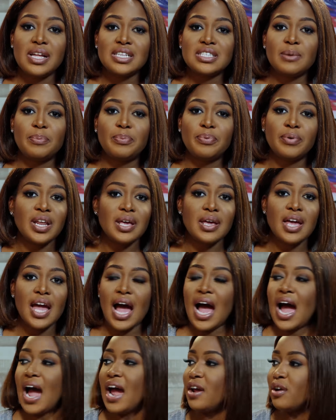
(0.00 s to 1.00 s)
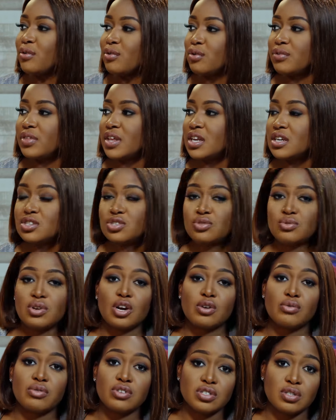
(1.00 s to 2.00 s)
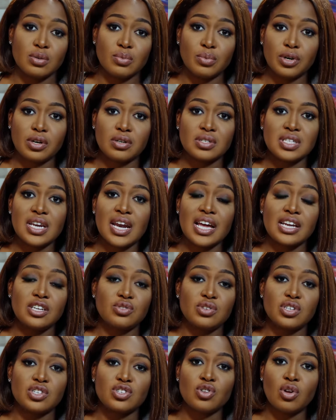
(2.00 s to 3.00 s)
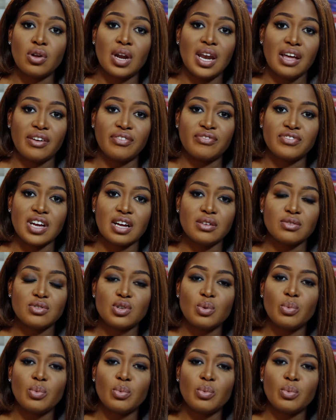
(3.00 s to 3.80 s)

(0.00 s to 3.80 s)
it's a pretty high growth industry across the world and Nigeria is not left out.